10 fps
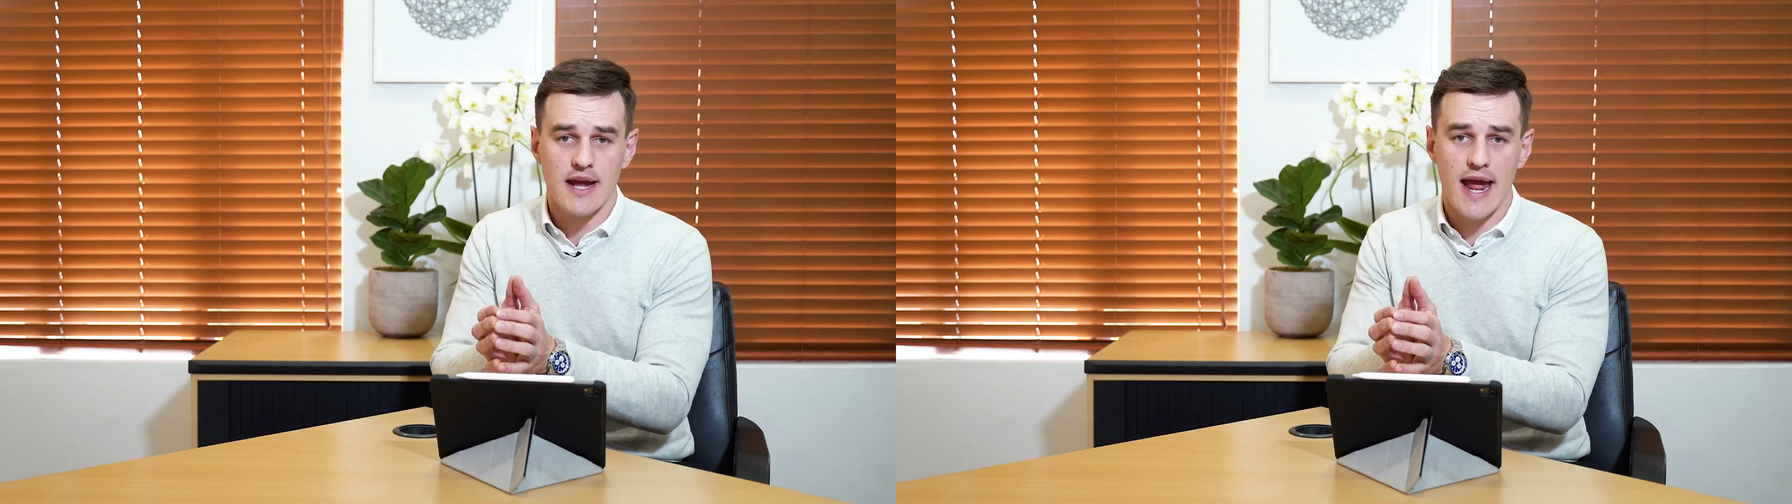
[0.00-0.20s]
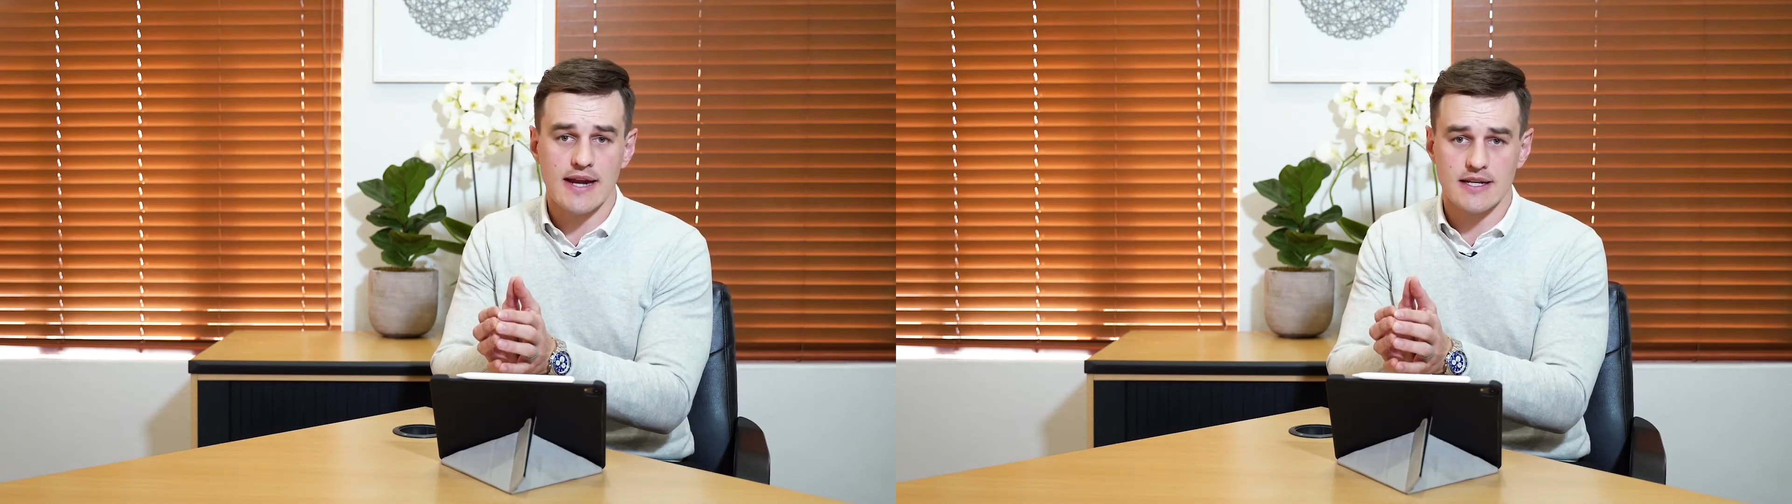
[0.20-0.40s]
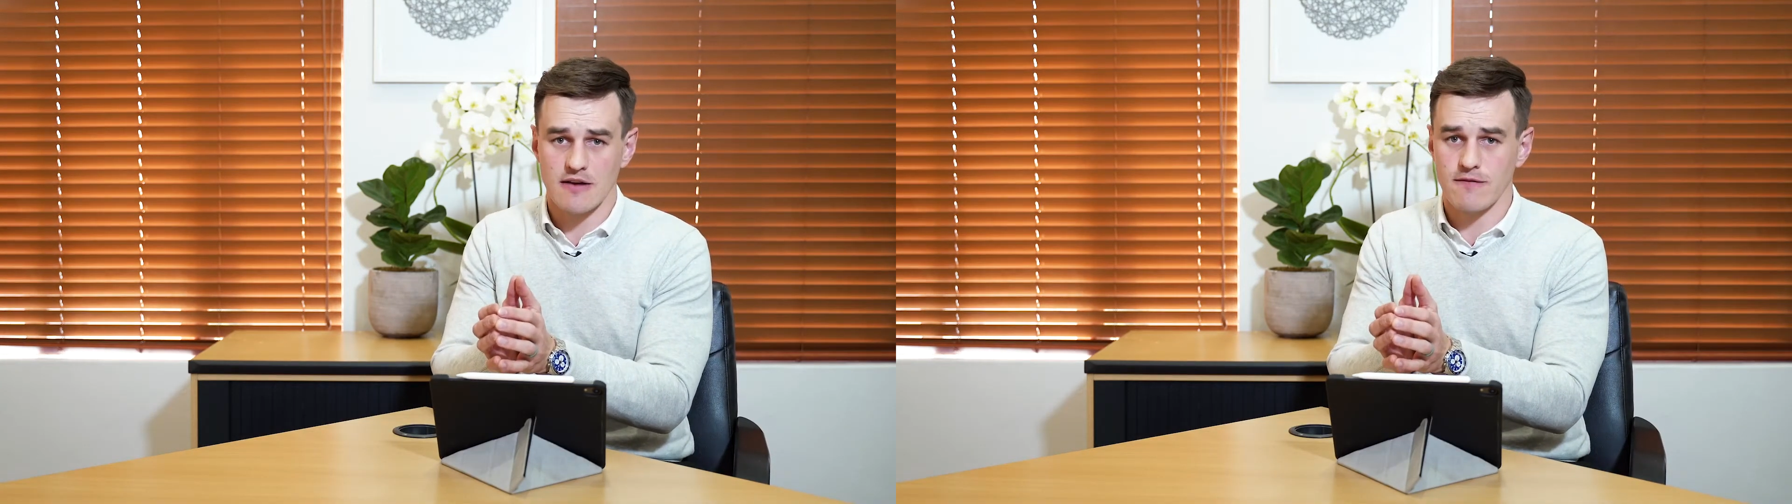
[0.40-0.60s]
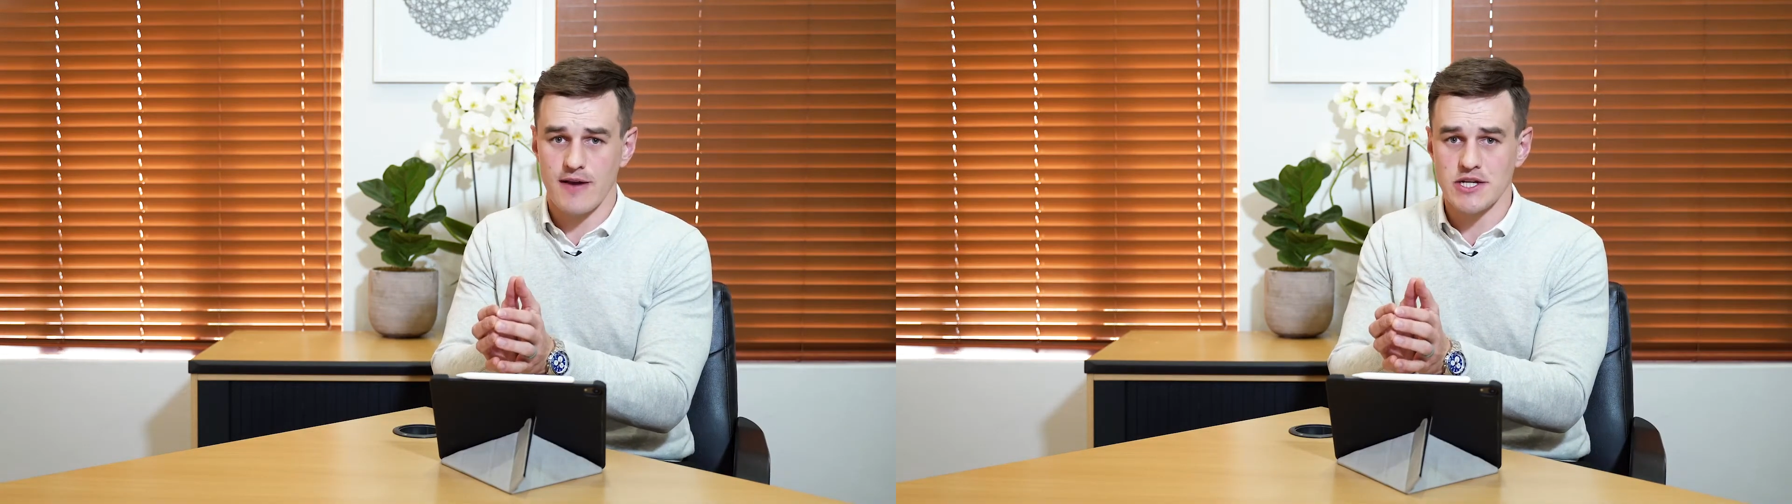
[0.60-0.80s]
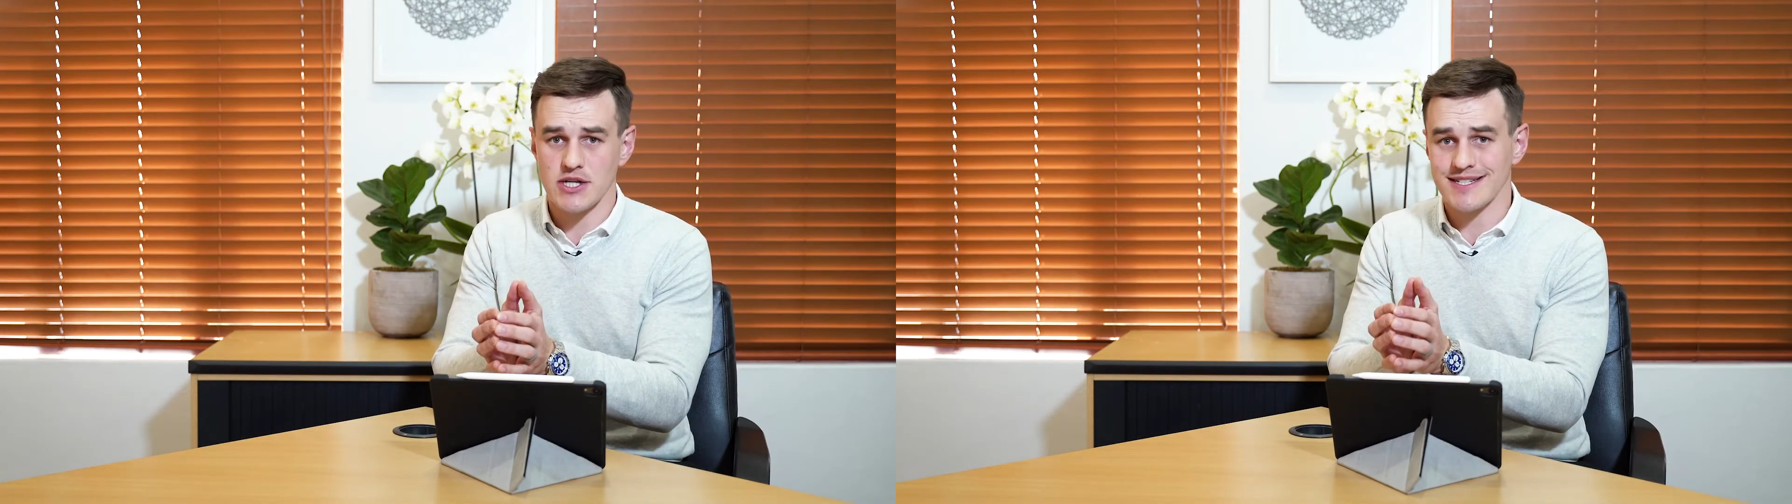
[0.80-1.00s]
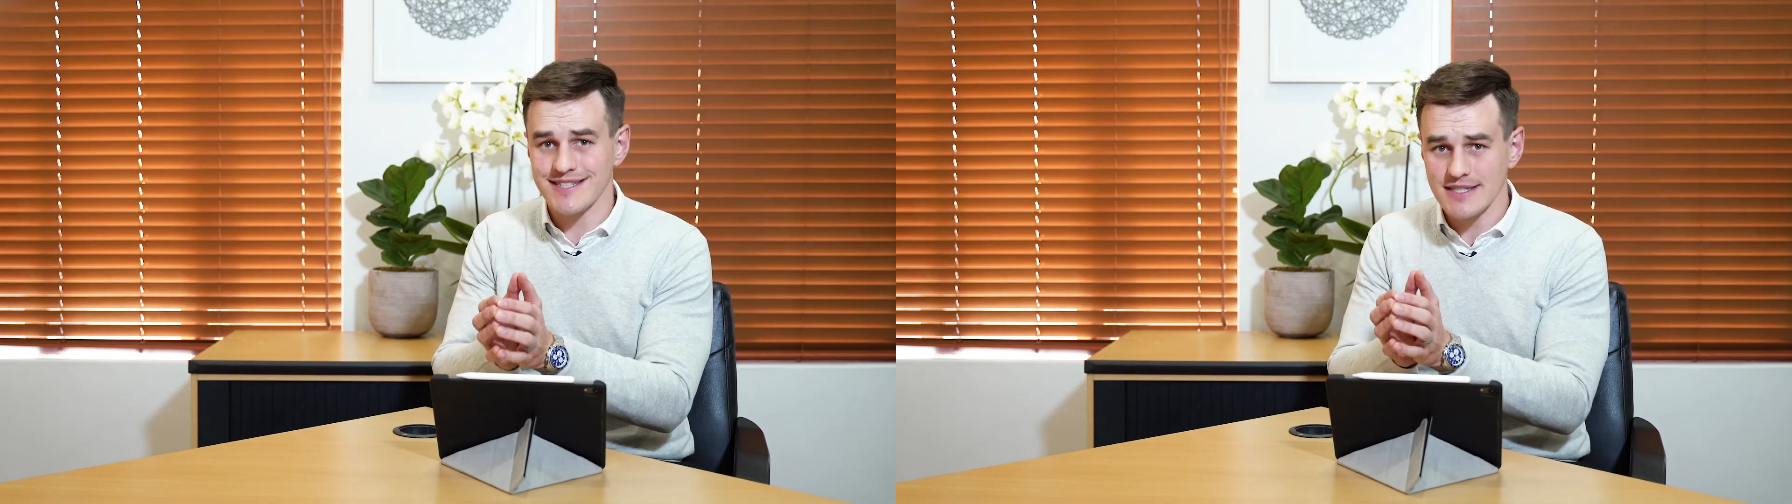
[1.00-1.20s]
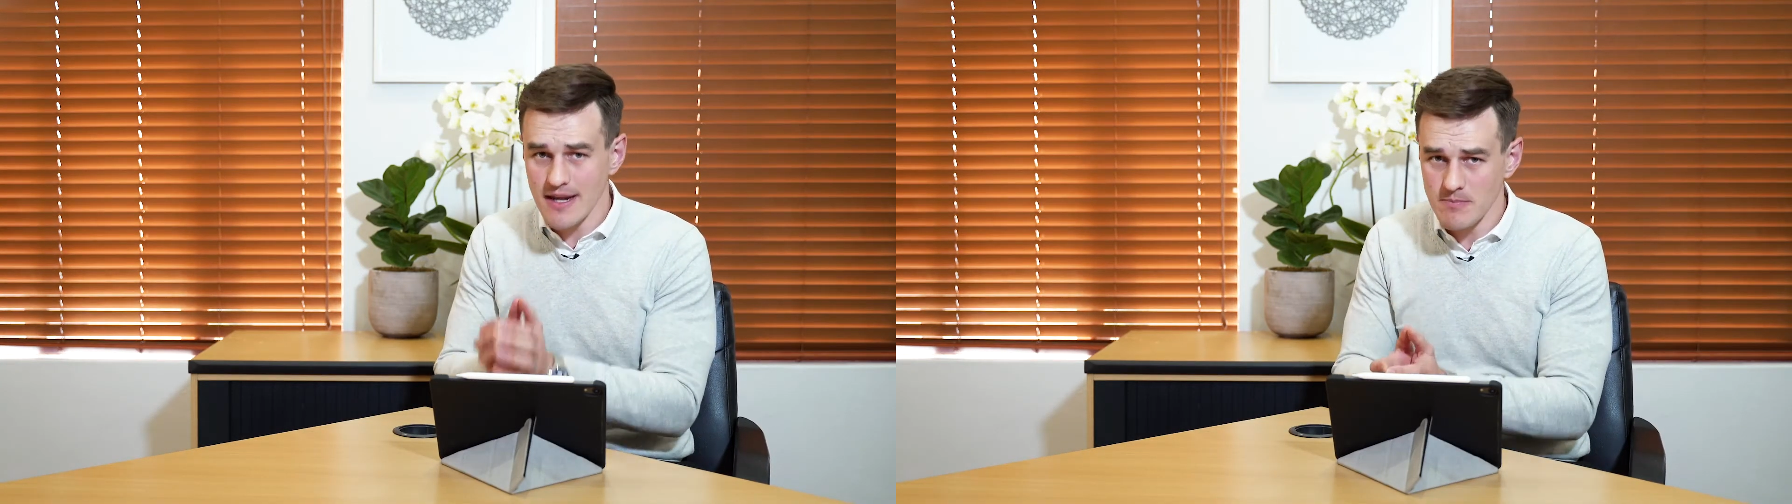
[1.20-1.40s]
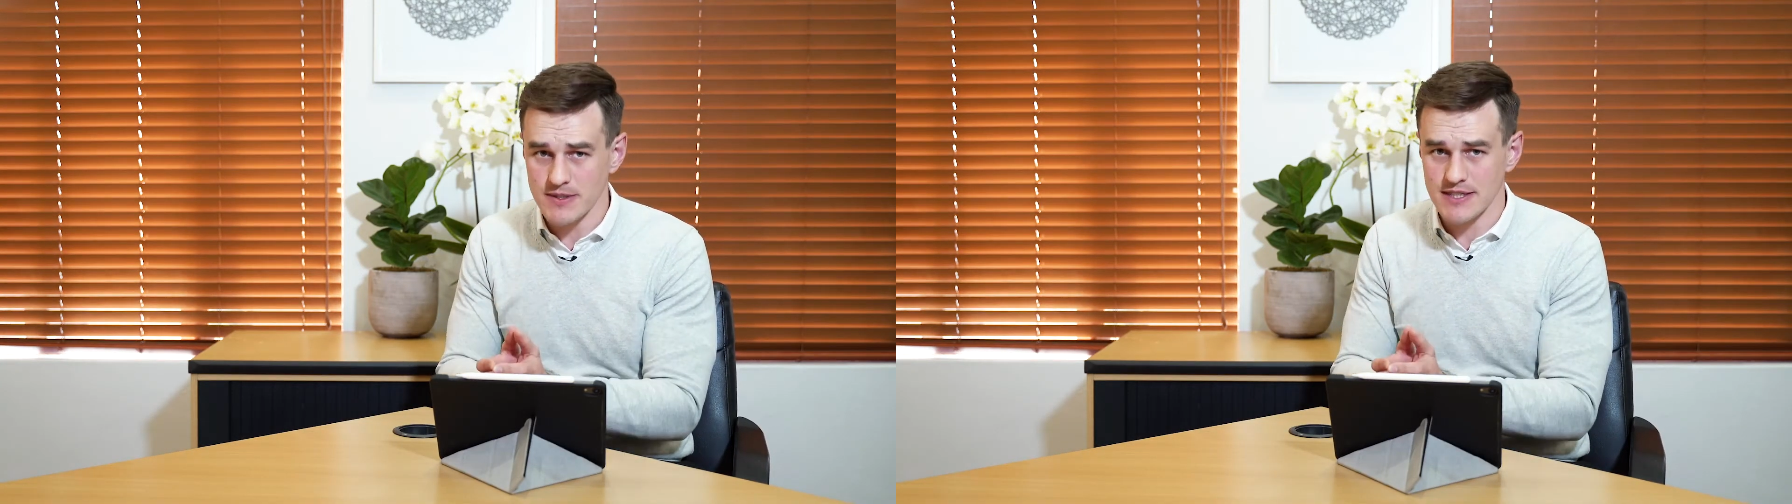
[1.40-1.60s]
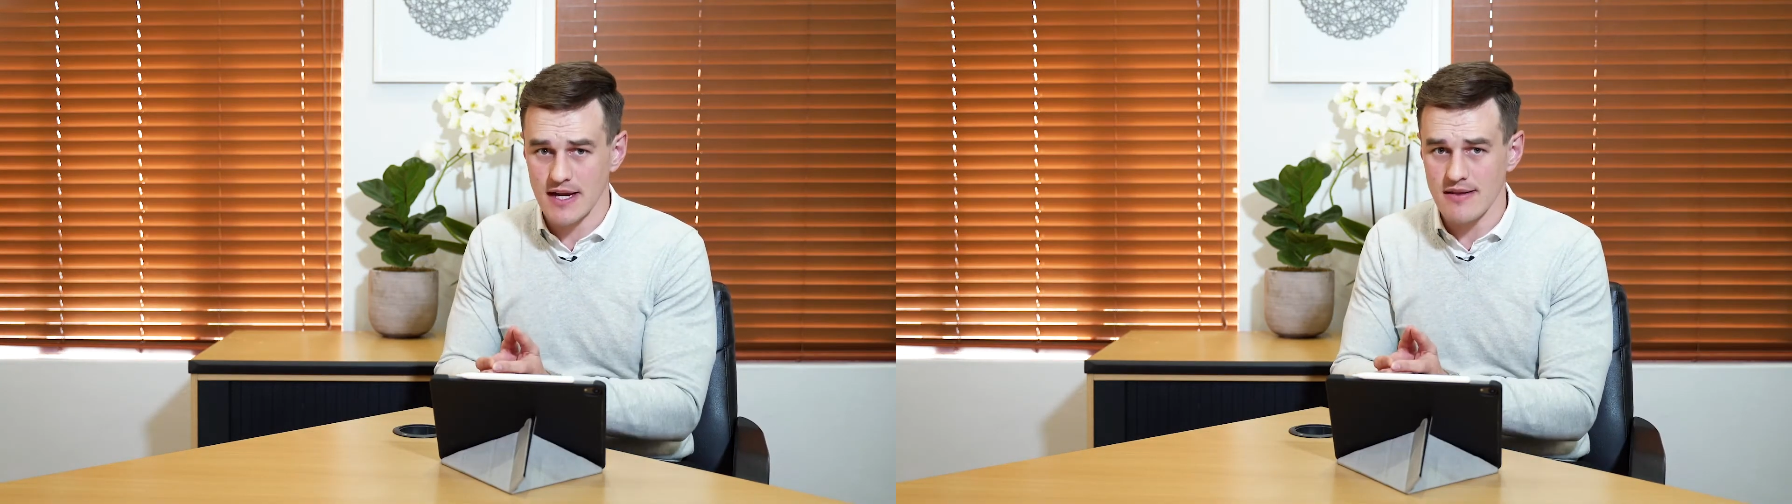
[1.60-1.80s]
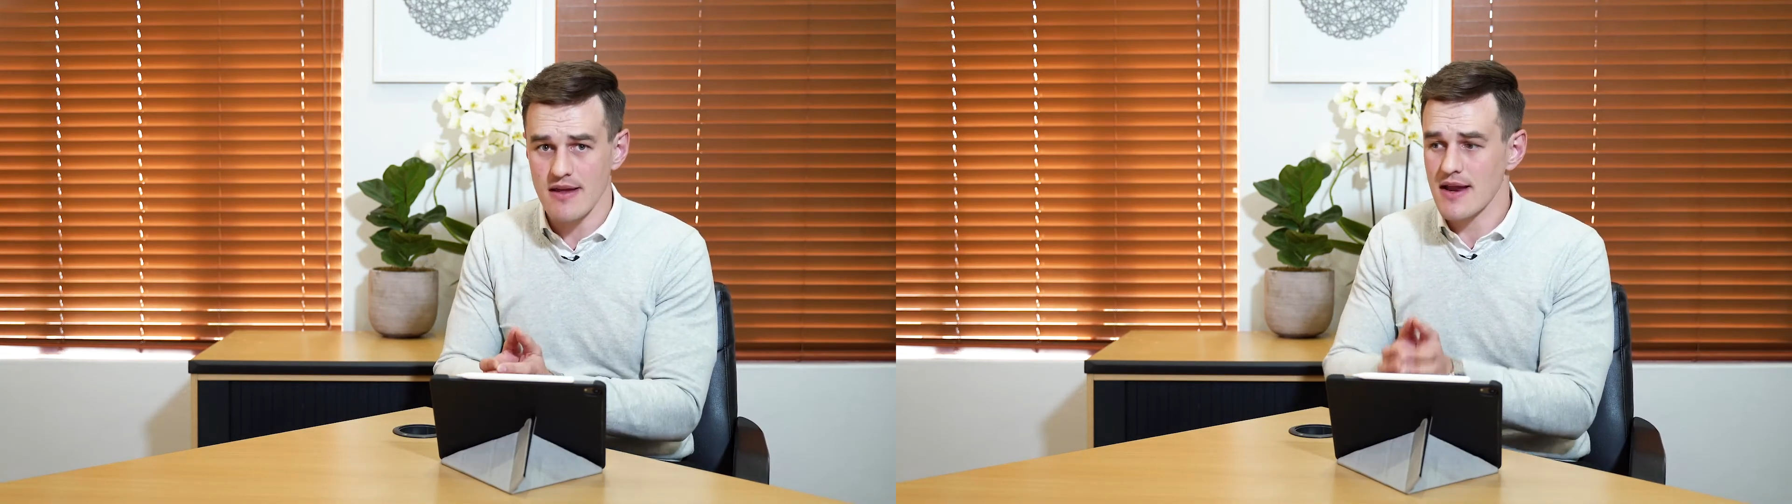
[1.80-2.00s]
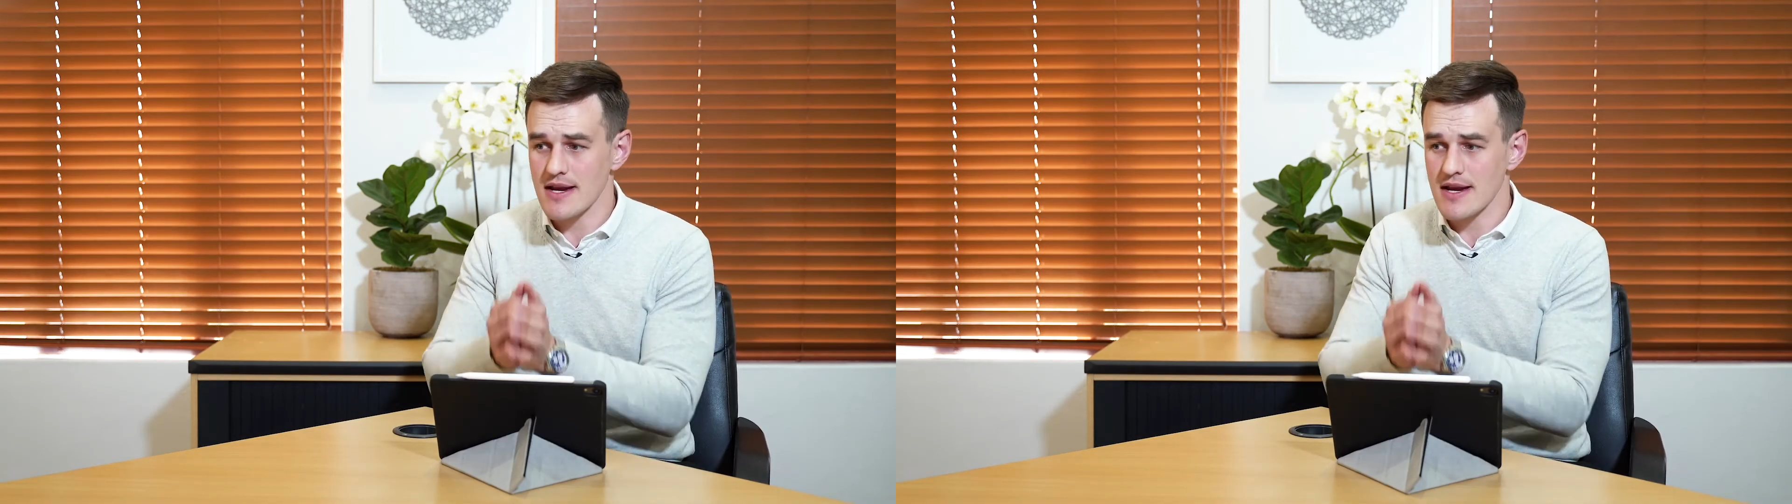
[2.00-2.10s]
and inflation is 10%,